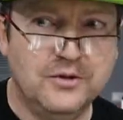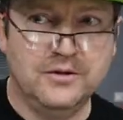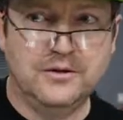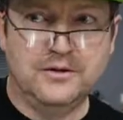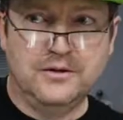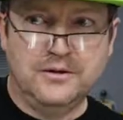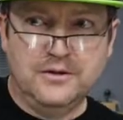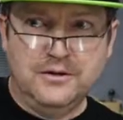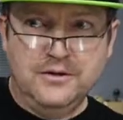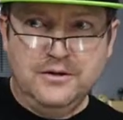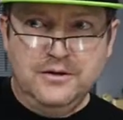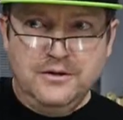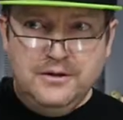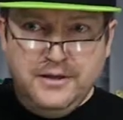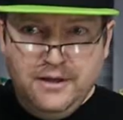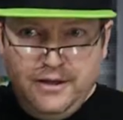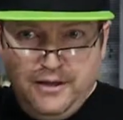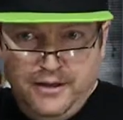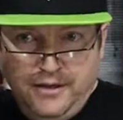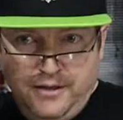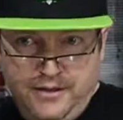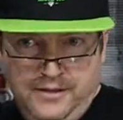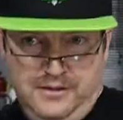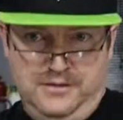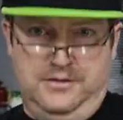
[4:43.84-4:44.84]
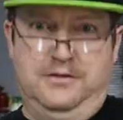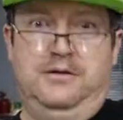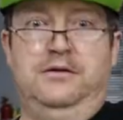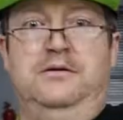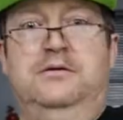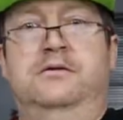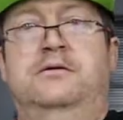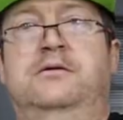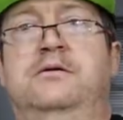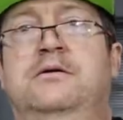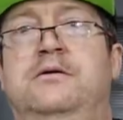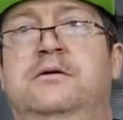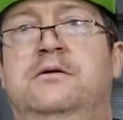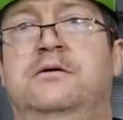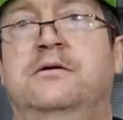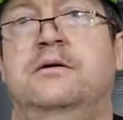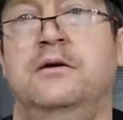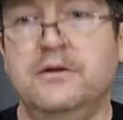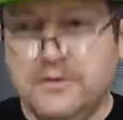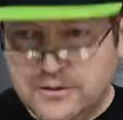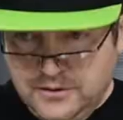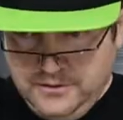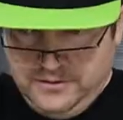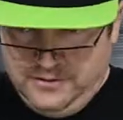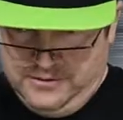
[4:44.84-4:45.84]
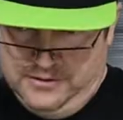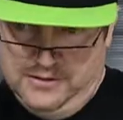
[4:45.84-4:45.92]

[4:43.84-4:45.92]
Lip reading: No one is speaking in this clip.